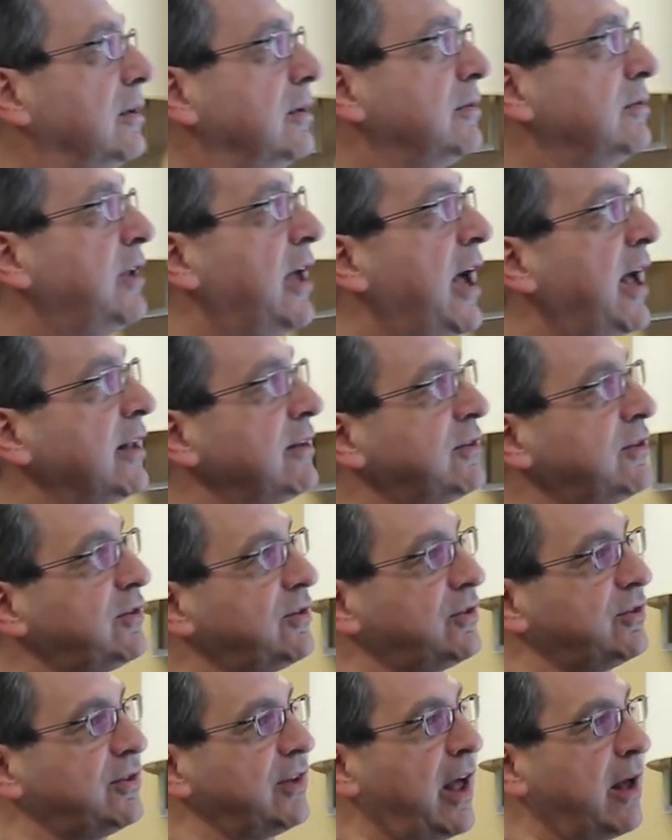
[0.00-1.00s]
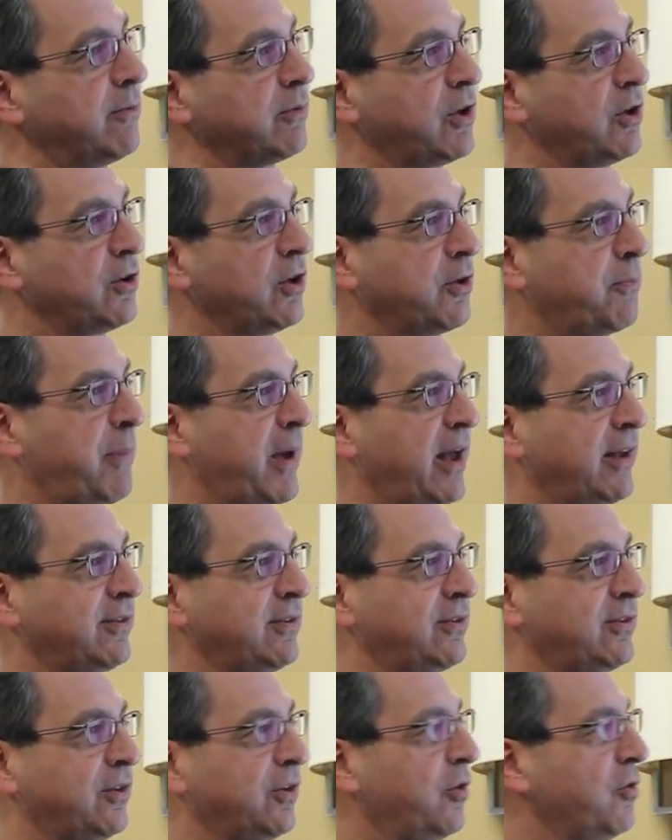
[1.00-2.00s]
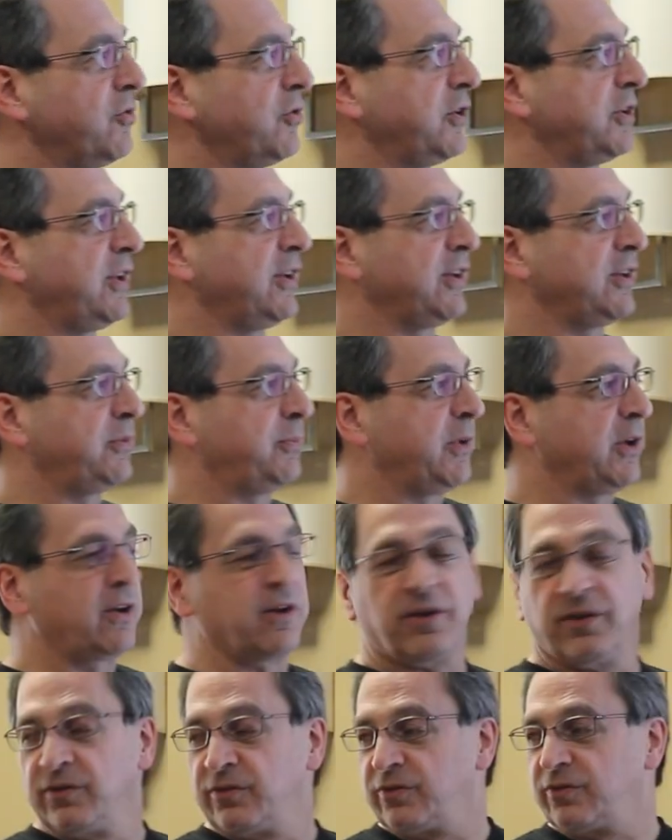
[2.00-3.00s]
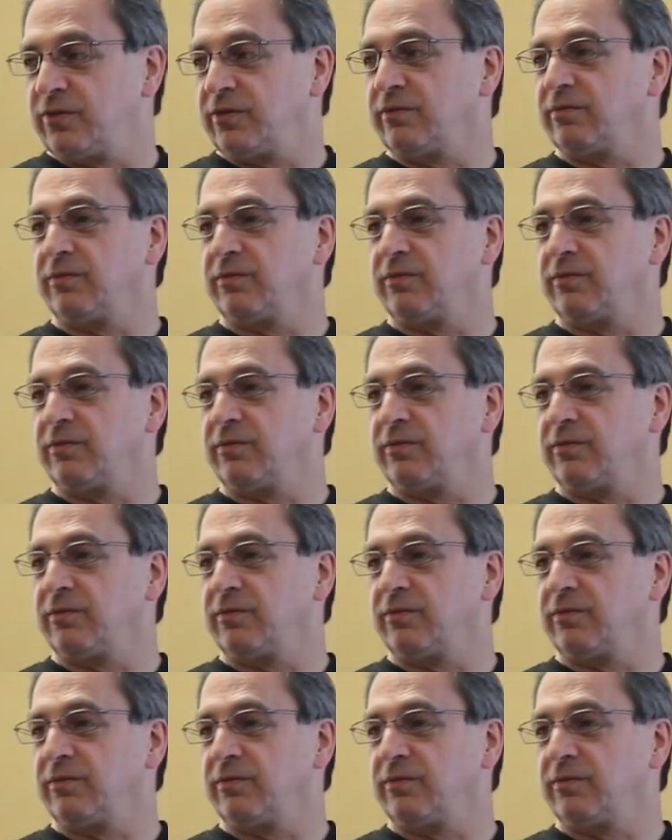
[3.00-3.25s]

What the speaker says: I'm going to pass over this because